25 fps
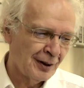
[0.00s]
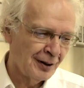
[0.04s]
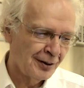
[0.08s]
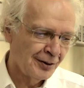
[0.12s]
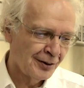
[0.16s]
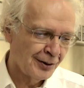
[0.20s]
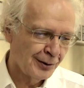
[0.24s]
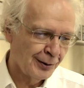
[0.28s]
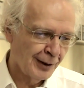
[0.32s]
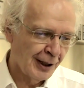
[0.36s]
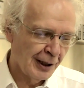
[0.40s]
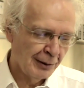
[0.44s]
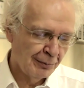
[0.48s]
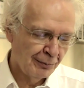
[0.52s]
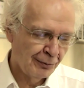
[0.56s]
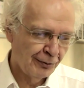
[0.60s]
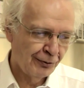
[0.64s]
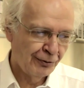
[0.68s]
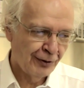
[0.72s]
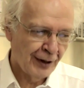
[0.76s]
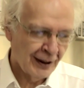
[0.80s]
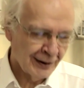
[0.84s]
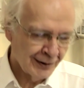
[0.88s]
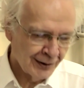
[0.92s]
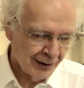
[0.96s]
And so I'm
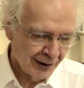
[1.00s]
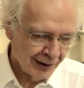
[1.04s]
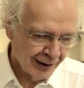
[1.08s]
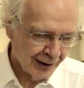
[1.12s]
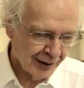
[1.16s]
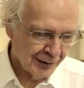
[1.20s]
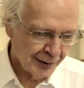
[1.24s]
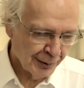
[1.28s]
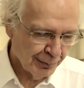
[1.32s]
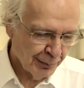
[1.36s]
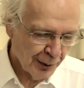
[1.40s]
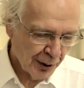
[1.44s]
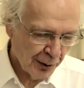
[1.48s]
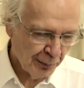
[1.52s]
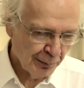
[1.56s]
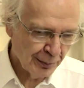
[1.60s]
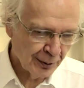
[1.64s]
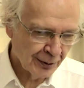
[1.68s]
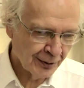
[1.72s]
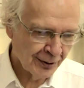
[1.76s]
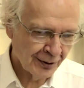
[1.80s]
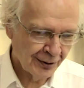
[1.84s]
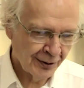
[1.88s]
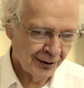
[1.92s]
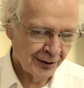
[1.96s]
fighting at the
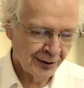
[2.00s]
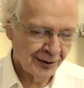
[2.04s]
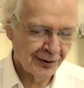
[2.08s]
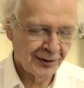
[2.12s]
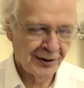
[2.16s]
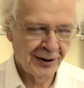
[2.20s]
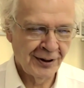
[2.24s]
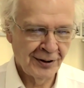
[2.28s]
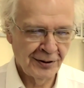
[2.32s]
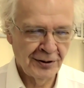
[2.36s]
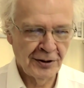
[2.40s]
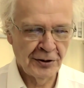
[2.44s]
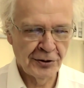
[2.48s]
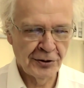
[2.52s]
moment that